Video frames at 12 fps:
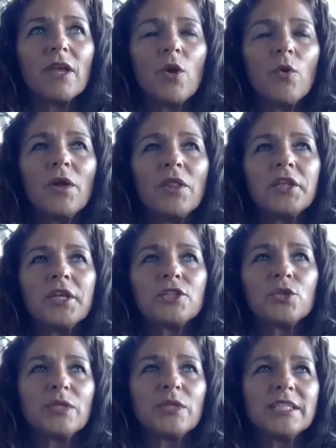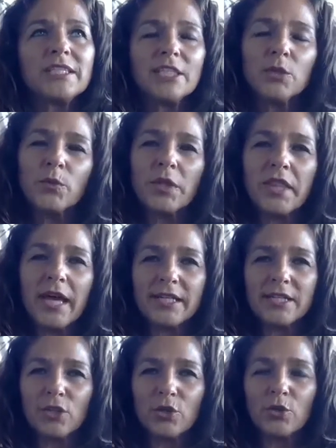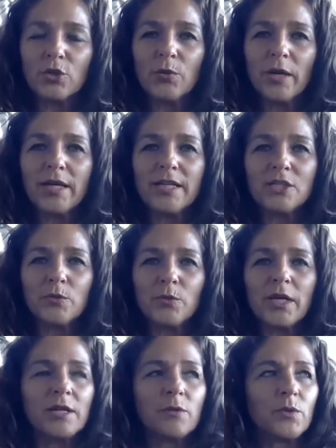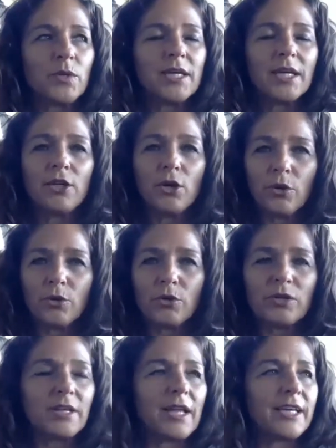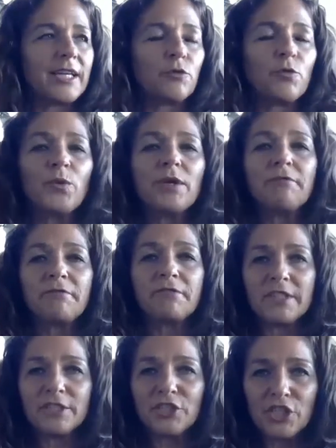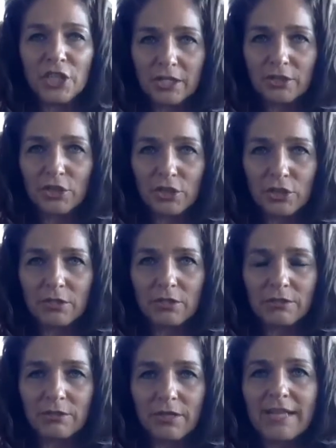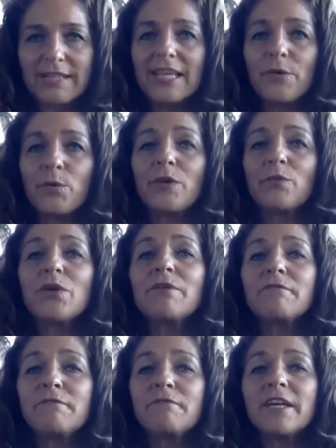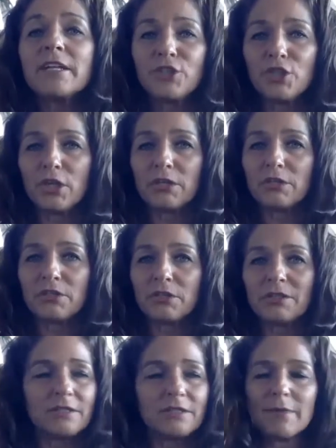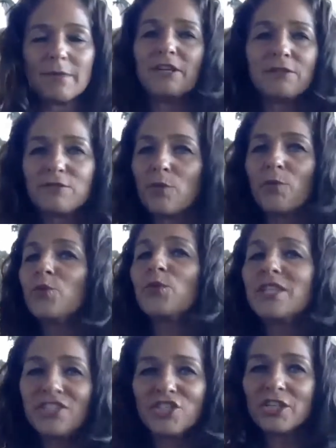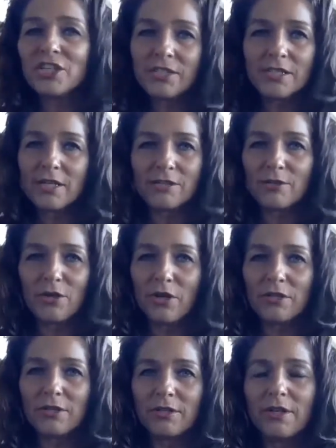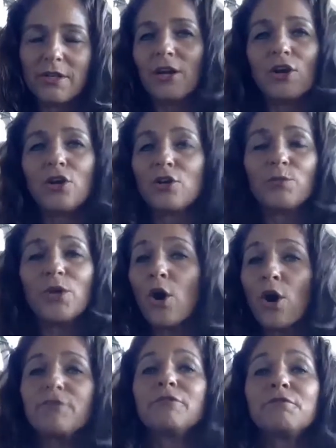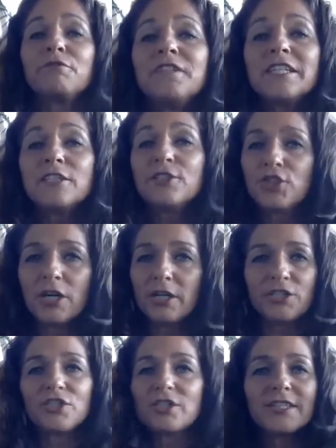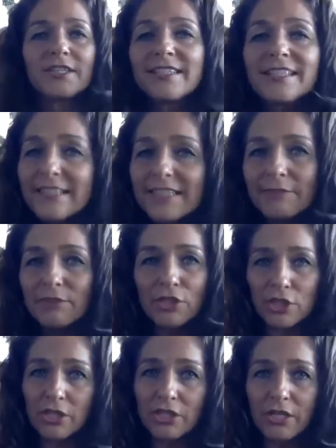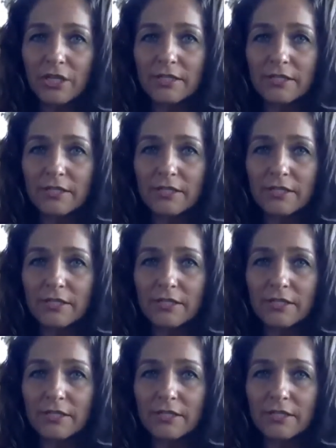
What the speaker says: one thing to really deal with that in a good way is when we get hurt, like if we feel judged. I say when we feel judged, doesn't matter if someone really judges us or not. We often feel judged. They didn't even judge us.